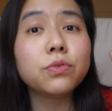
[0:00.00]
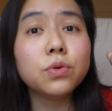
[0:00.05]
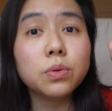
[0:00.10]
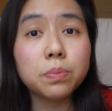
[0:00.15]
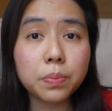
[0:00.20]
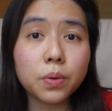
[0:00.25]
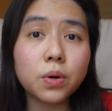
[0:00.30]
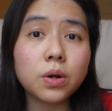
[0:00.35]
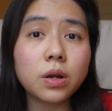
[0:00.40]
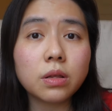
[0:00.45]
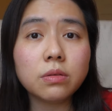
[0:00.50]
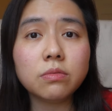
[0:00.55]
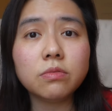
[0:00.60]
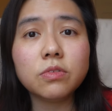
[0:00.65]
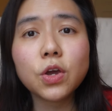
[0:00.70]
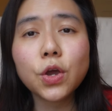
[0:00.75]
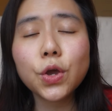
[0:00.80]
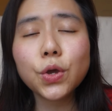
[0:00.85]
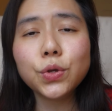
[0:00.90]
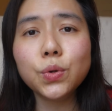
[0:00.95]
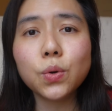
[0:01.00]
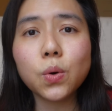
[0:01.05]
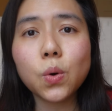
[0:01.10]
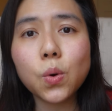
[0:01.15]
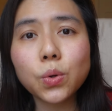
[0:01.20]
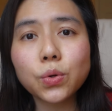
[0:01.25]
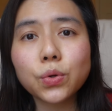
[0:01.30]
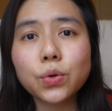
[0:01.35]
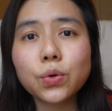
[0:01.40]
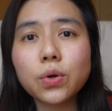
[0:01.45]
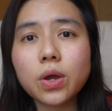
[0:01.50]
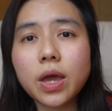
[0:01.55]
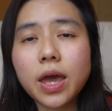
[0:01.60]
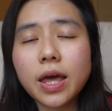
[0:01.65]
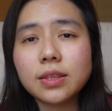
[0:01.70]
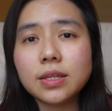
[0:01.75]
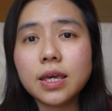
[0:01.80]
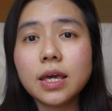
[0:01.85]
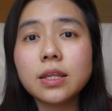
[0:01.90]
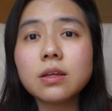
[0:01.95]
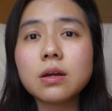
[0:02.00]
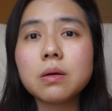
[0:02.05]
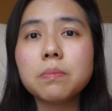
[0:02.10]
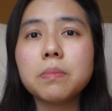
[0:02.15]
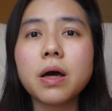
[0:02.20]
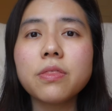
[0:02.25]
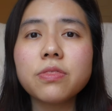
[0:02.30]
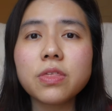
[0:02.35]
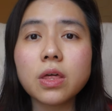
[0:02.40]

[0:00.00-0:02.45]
you put in your order at the end of the month,